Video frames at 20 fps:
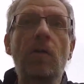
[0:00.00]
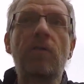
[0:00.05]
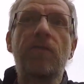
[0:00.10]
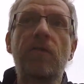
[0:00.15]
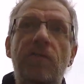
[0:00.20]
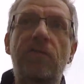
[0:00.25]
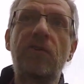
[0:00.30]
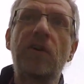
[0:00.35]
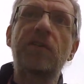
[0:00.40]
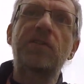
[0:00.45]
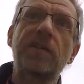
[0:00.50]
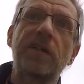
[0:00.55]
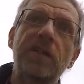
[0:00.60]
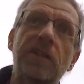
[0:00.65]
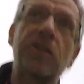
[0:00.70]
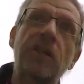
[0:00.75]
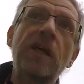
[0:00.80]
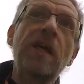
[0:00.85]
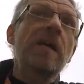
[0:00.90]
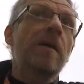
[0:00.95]
of the
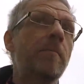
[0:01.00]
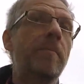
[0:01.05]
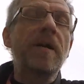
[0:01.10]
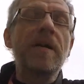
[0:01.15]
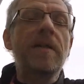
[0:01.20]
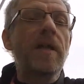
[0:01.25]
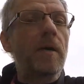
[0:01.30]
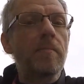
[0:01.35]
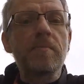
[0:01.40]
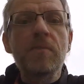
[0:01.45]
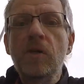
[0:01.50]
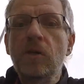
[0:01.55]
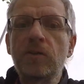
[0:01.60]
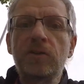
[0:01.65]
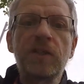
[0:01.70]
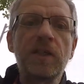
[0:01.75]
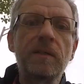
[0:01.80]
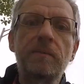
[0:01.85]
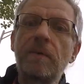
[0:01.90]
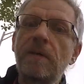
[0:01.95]
footage, be that
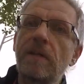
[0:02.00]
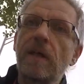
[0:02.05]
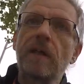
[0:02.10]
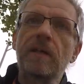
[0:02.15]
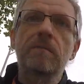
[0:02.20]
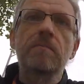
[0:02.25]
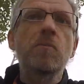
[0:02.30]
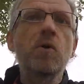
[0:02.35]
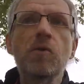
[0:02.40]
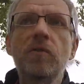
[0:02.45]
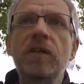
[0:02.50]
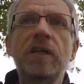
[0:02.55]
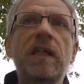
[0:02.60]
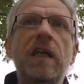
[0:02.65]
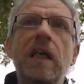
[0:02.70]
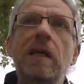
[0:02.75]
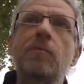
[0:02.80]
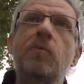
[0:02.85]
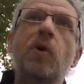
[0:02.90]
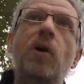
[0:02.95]
music, be that a movie
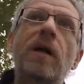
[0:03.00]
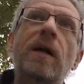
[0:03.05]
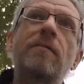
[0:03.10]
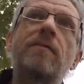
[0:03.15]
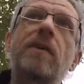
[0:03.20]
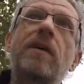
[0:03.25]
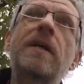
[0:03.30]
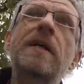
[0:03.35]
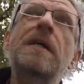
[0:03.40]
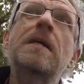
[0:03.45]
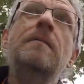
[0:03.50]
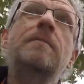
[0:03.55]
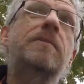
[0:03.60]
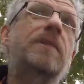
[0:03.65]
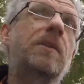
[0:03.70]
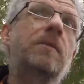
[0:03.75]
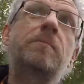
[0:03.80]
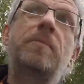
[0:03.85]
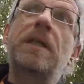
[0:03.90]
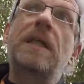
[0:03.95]
clip, whatever.
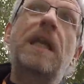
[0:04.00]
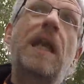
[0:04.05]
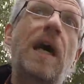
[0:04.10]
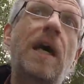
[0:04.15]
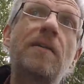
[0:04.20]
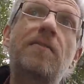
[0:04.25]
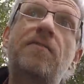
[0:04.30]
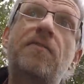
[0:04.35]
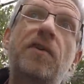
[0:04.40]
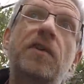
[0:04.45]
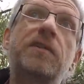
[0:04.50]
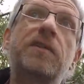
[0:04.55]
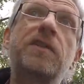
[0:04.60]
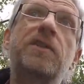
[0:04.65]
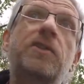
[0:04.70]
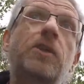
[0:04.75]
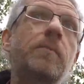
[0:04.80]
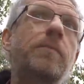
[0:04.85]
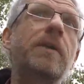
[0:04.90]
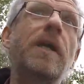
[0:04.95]
Could be live
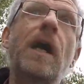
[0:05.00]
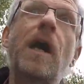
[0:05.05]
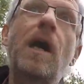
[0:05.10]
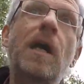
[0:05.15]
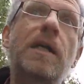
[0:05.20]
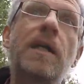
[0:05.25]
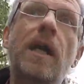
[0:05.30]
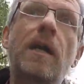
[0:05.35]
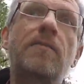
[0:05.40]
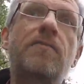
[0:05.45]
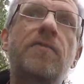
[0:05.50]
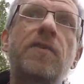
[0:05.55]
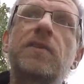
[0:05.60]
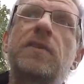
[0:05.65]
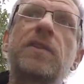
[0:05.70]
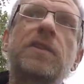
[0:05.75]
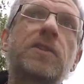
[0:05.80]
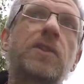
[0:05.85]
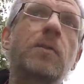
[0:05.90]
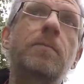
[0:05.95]
footage, could be archive
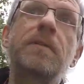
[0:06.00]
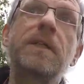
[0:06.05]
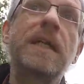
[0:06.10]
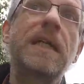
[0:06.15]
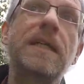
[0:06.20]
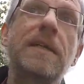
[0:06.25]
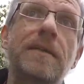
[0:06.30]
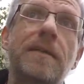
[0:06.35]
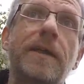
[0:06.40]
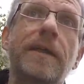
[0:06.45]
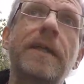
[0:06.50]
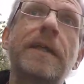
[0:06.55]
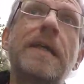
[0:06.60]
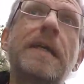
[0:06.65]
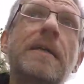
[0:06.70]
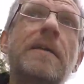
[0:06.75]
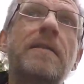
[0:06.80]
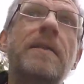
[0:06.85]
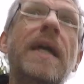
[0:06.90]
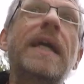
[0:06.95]
footage, could be anything.
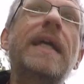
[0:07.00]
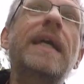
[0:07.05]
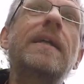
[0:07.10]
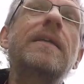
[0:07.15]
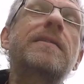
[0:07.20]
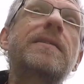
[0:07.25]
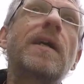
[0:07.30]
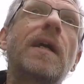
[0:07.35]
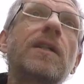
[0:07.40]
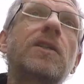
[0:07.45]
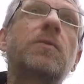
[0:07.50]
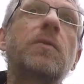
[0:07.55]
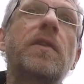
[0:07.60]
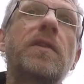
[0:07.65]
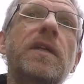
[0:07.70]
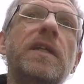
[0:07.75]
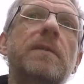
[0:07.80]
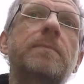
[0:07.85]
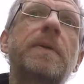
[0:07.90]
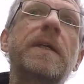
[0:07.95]
They get in touch
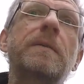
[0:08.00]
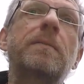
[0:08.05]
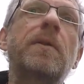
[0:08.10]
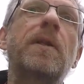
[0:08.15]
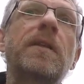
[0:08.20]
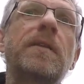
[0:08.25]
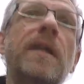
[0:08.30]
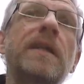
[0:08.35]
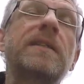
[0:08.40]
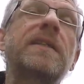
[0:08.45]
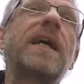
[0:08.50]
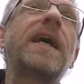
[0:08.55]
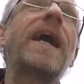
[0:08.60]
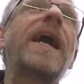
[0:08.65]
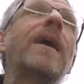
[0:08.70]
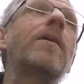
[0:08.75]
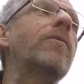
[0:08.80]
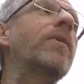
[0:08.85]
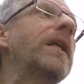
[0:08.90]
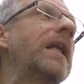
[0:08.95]
with these people and they say,
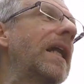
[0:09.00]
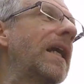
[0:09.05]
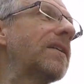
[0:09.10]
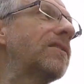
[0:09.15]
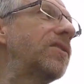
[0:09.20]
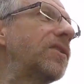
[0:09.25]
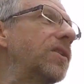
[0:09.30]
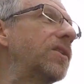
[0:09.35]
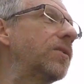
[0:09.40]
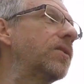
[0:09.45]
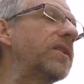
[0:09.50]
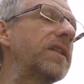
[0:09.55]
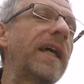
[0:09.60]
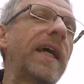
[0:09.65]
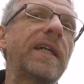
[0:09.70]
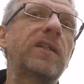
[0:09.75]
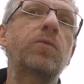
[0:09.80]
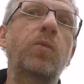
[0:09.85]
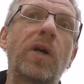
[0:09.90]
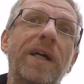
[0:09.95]
hey, we'd like to use
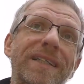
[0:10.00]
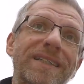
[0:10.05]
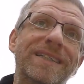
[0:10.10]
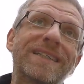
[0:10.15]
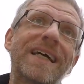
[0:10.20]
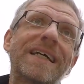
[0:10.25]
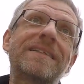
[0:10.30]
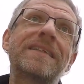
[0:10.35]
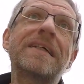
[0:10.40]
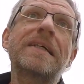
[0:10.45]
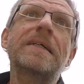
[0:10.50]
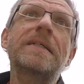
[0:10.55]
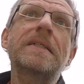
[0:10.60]
X, Y, and Z.